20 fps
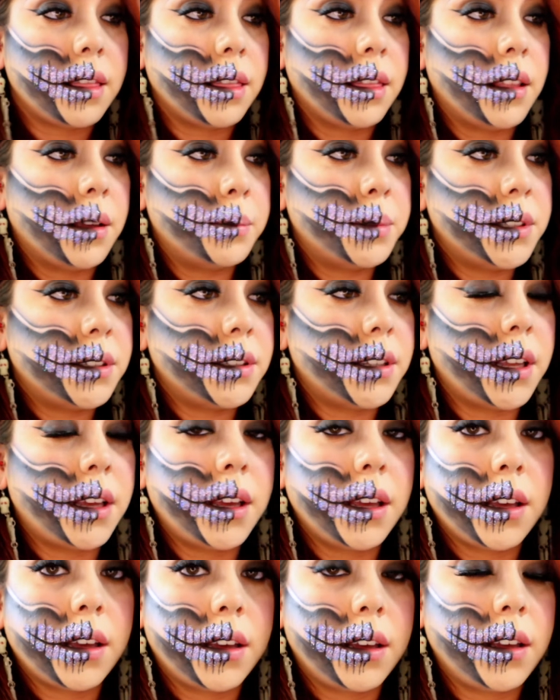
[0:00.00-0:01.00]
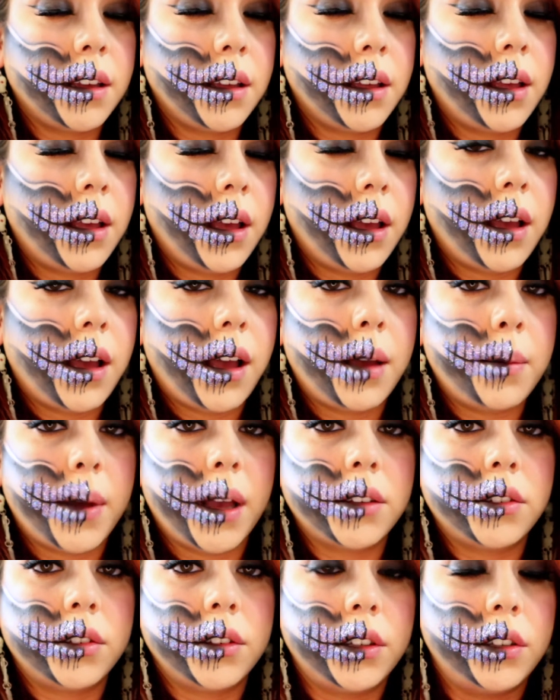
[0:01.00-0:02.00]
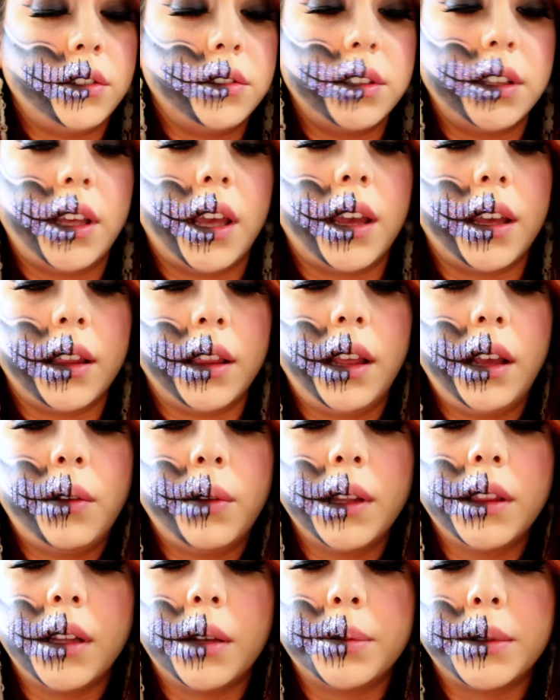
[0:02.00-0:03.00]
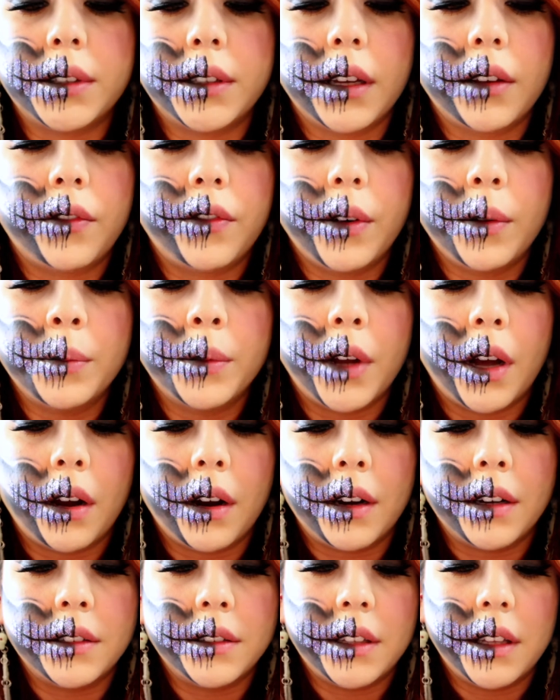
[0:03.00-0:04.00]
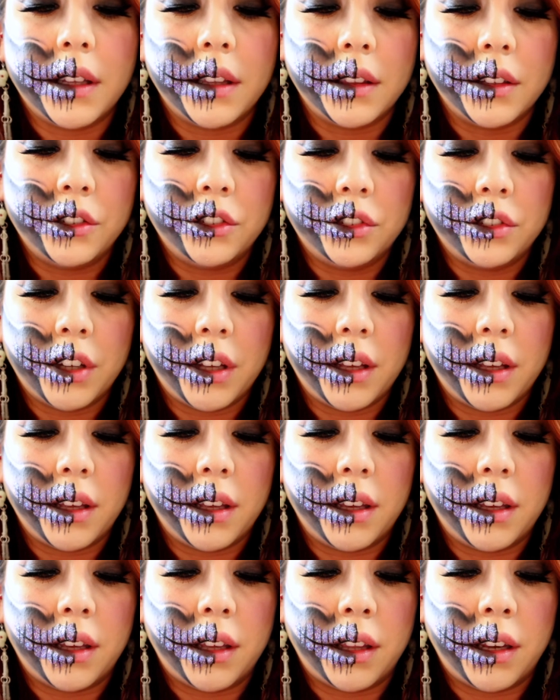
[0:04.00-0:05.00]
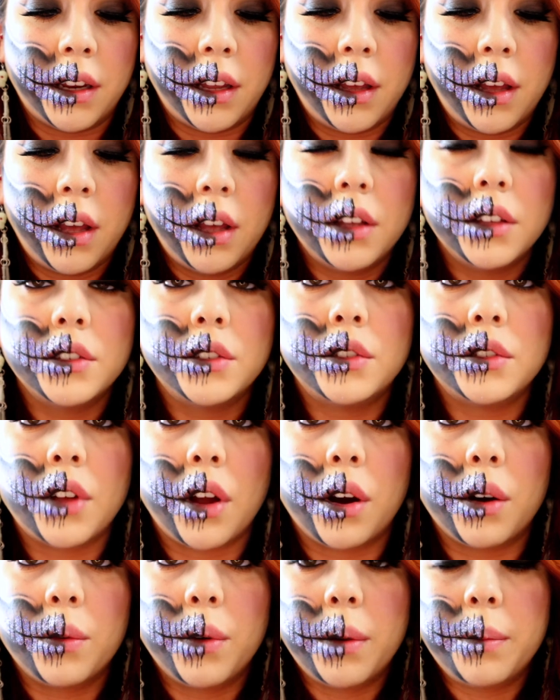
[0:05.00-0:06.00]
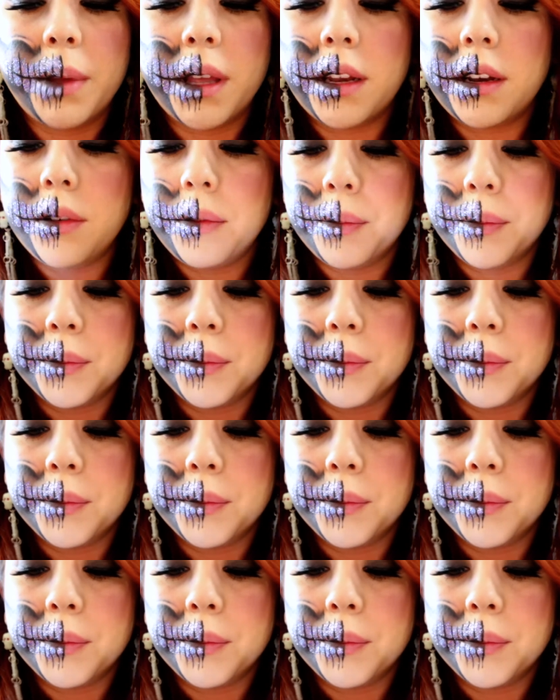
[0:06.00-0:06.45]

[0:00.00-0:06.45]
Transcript: lipstick. I'm actually using a liquid lipstick from NARS in the shade Star Woman.